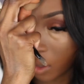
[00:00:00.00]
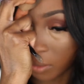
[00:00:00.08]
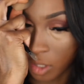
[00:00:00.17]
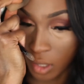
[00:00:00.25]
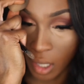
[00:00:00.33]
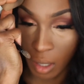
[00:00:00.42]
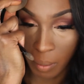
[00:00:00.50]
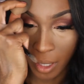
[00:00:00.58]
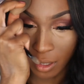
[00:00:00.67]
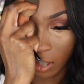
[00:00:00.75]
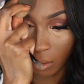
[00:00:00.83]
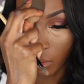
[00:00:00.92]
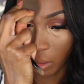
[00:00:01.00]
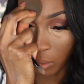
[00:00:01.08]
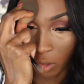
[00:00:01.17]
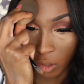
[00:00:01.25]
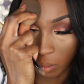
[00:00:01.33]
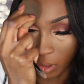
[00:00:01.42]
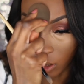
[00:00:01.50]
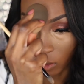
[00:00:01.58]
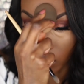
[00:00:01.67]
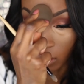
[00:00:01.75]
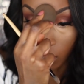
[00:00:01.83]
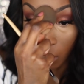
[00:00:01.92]
I'm just kind of bouncing my beauty
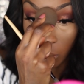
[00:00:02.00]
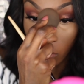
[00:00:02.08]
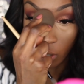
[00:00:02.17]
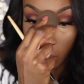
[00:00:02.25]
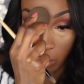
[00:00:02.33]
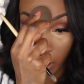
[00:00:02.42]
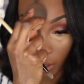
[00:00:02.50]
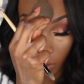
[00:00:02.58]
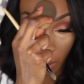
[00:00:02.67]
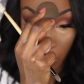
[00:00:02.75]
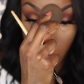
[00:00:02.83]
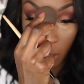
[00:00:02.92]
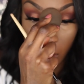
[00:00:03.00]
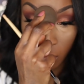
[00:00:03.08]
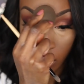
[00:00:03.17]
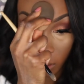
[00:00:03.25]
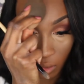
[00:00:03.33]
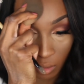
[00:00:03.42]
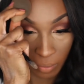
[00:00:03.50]
blender on top of where I applied that product.